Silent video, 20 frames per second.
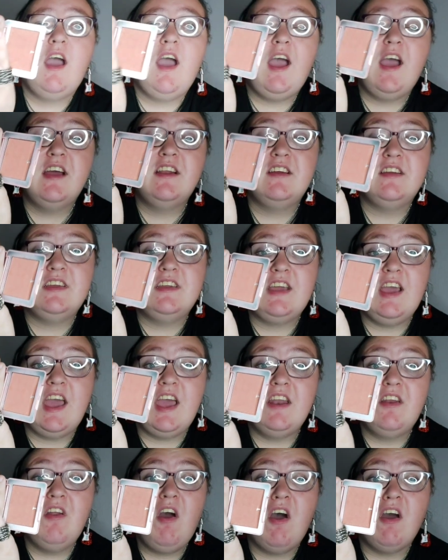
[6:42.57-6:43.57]
And
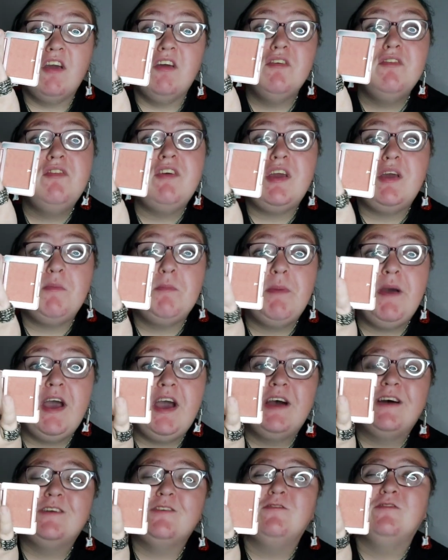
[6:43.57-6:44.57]
again, I have hit
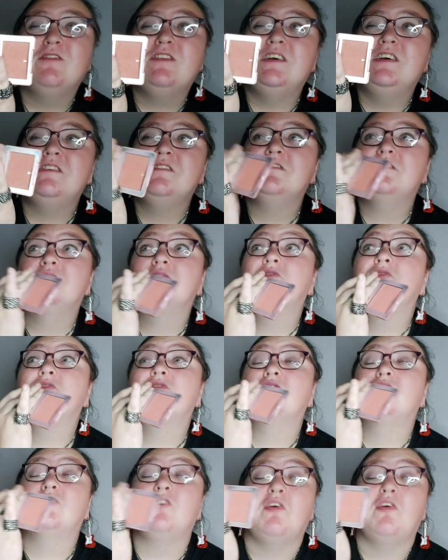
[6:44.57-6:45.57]
pan on this
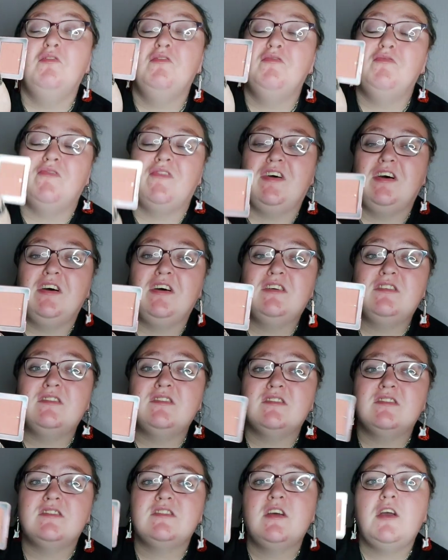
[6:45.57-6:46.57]
so
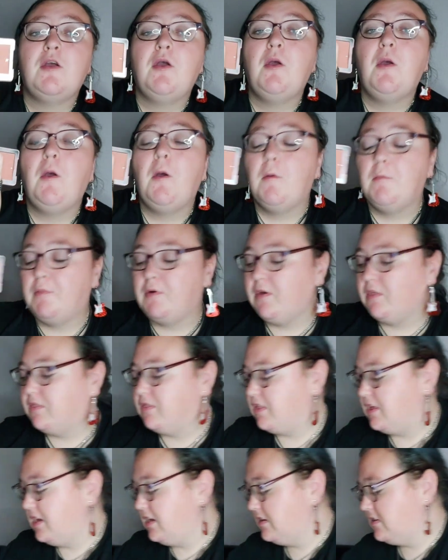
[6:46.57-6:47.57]
fast, but
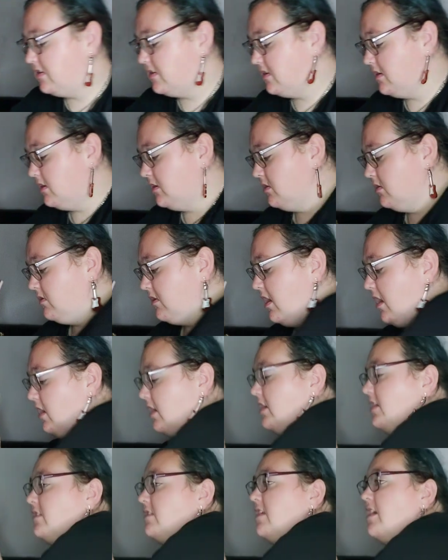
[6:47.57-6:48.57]
this
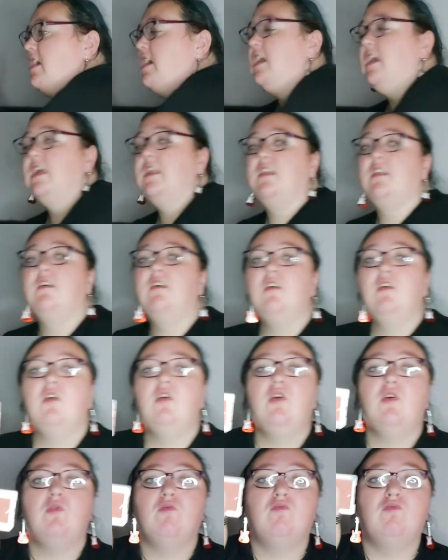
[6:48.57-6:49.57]
ties in
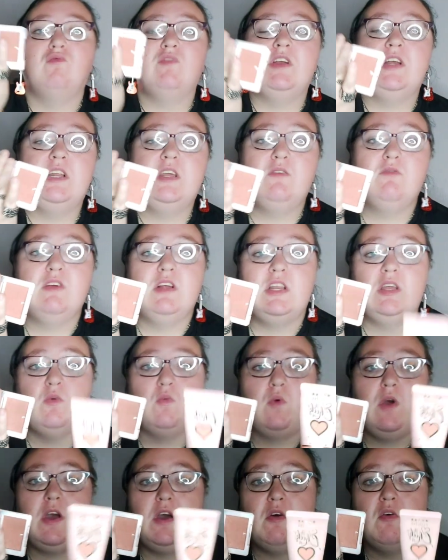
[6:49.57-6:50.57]
really
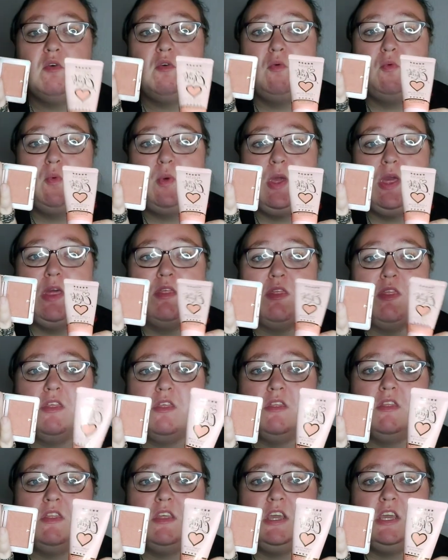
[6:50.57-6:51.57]
well with
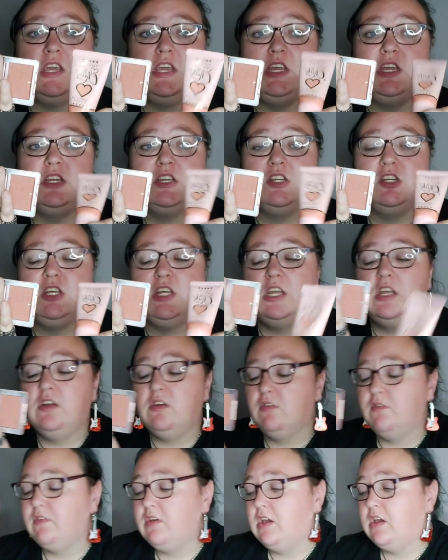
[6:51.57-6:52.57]
the Cheek
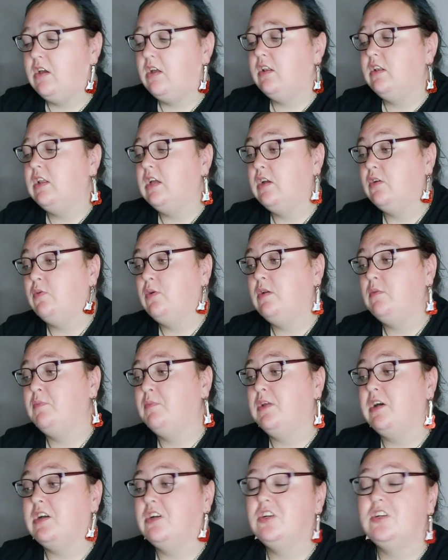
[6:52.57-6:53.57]
of It liquid
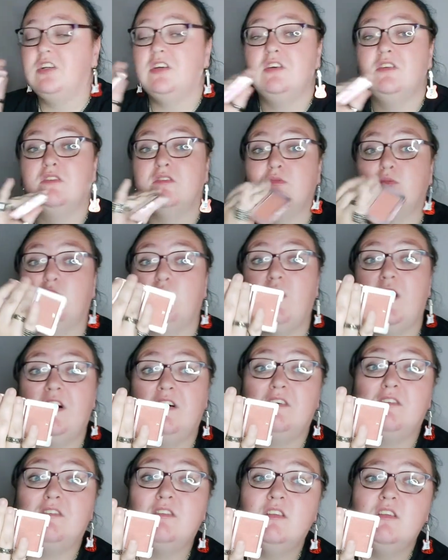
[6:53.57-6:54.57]
blush as
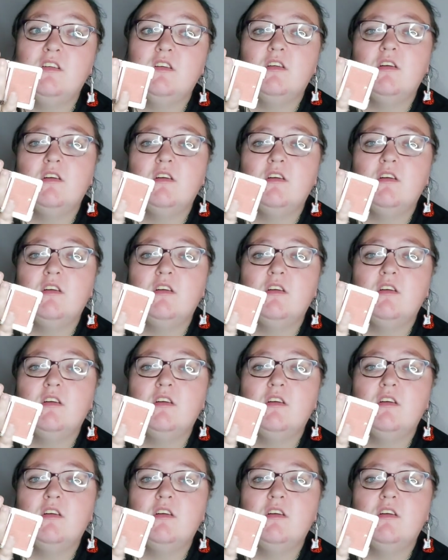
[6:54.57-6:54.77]
well.